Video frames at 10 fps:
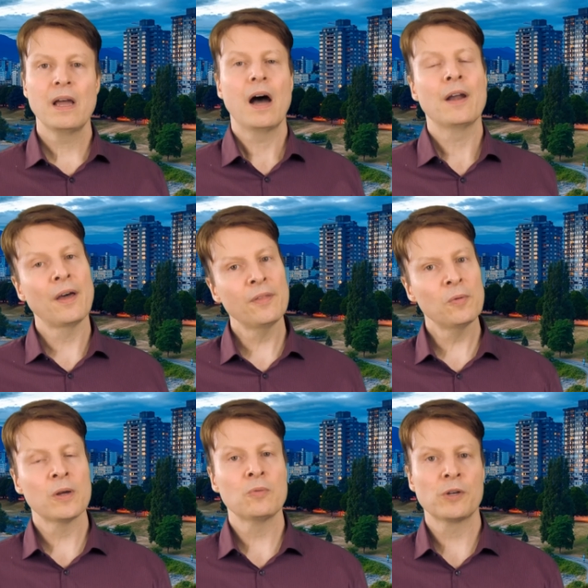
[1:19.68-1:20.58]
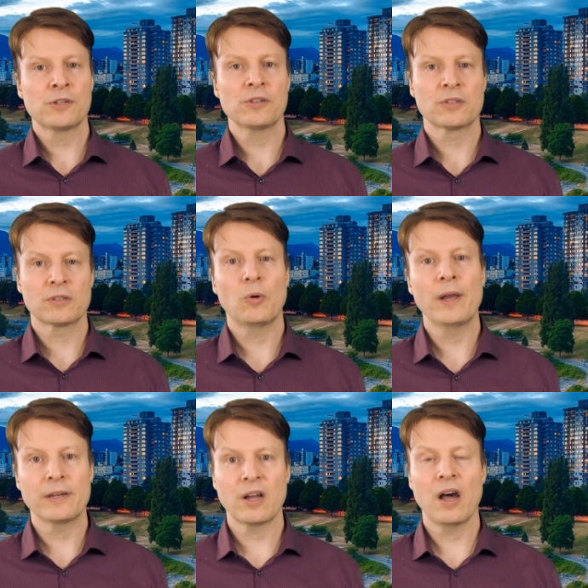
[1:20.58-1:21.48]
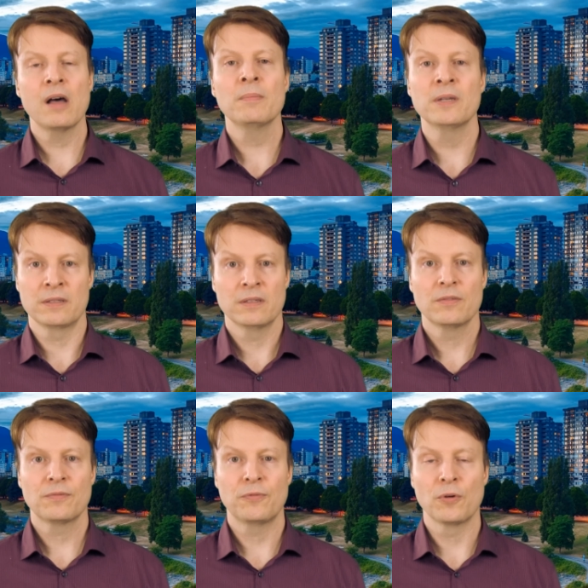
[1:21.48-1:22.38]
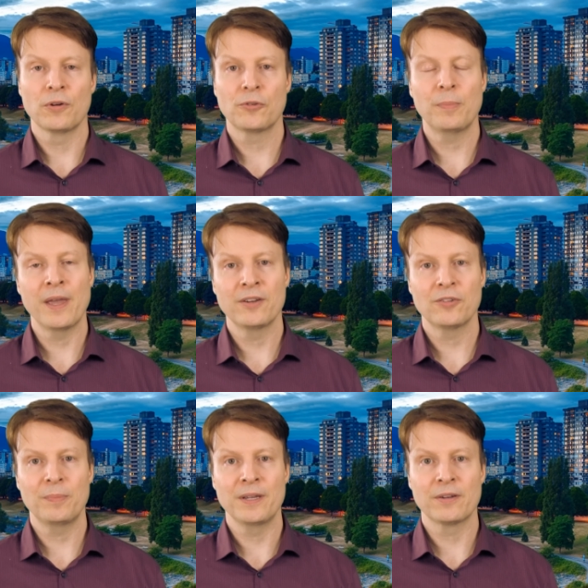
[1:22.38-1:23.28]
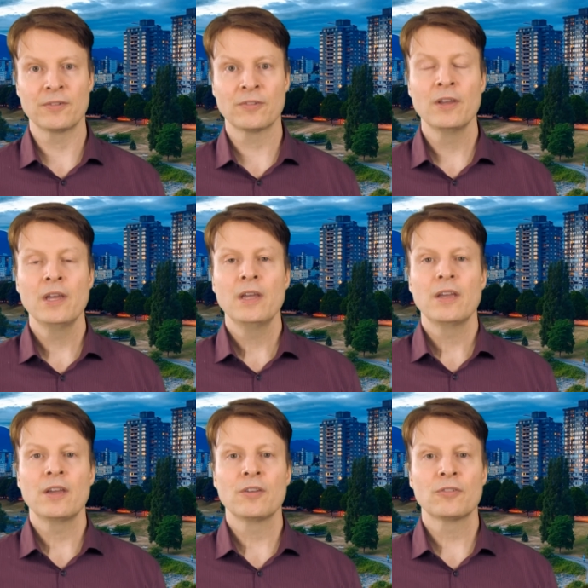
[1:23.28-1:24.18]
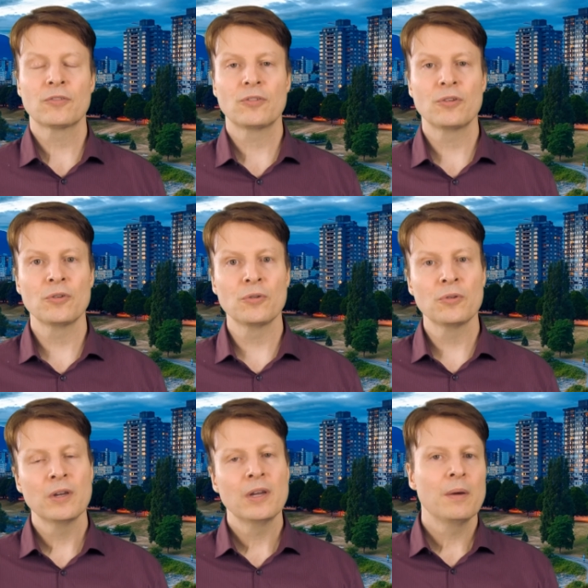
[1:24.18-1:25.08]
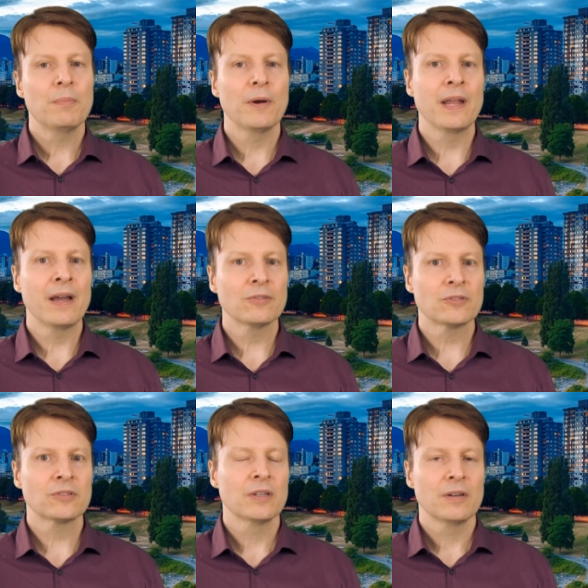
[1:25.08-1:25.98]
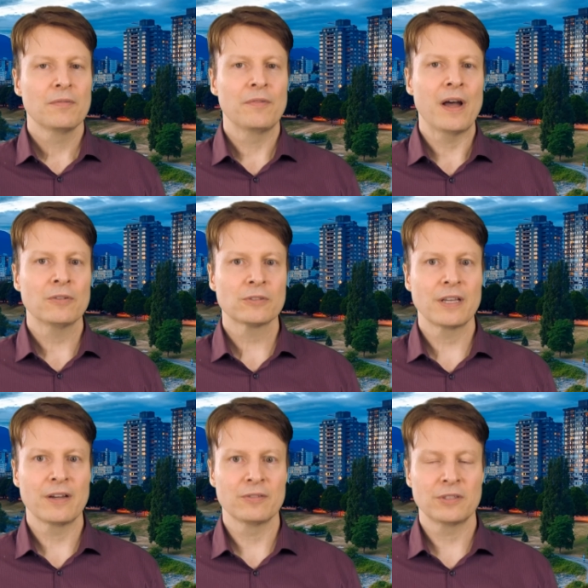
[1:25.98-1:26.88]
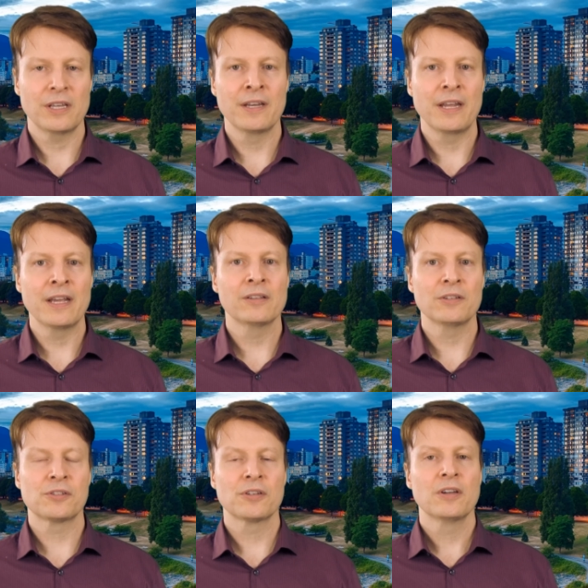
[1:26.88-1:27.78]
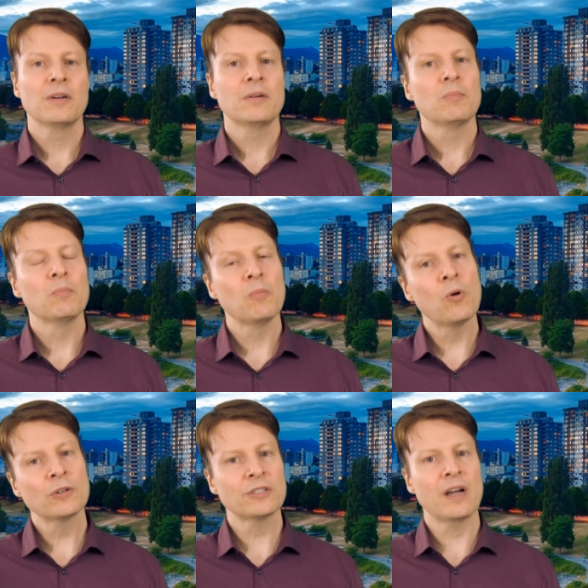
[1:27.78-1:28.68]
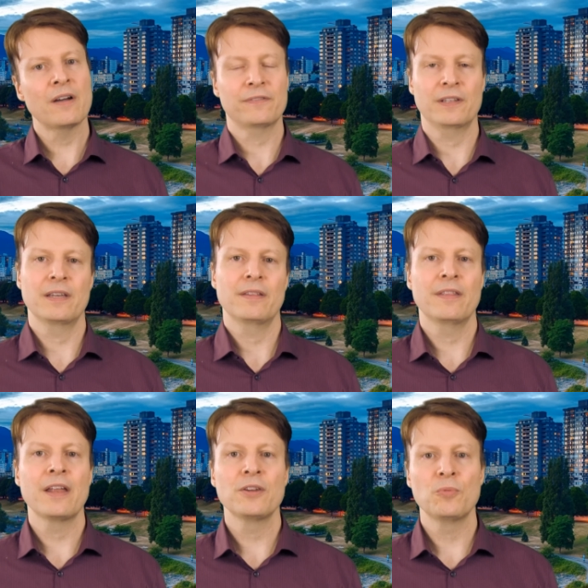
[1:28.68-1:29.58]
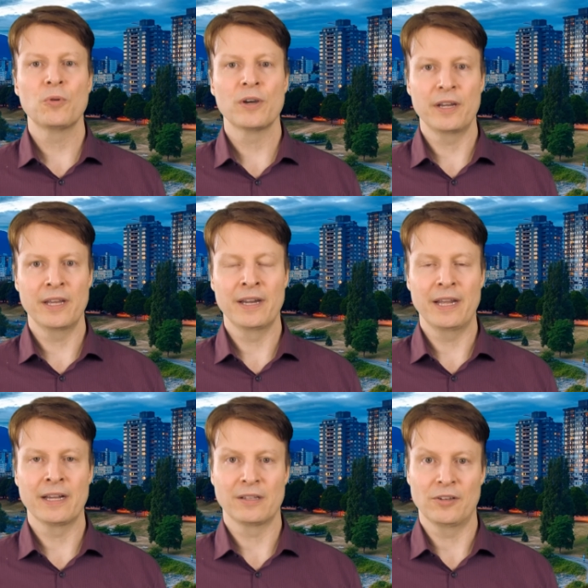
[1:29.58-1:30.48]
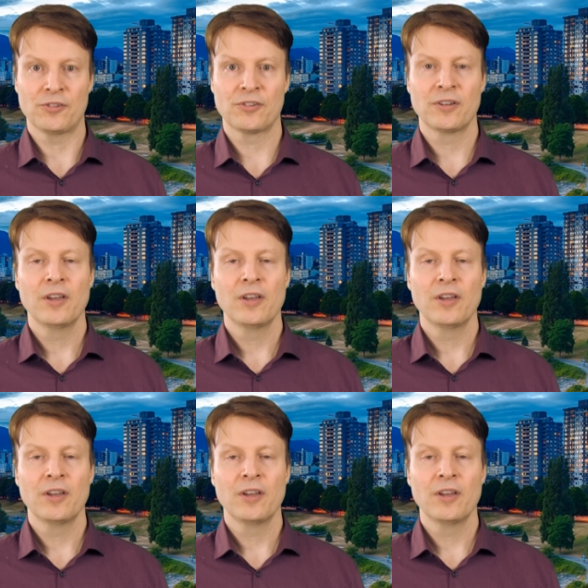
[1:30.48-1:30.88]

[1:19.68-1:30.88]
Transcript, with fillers: Another one which is quite common for Spanish speakers is to pronounce vowel sounds in English more softly than you would in English.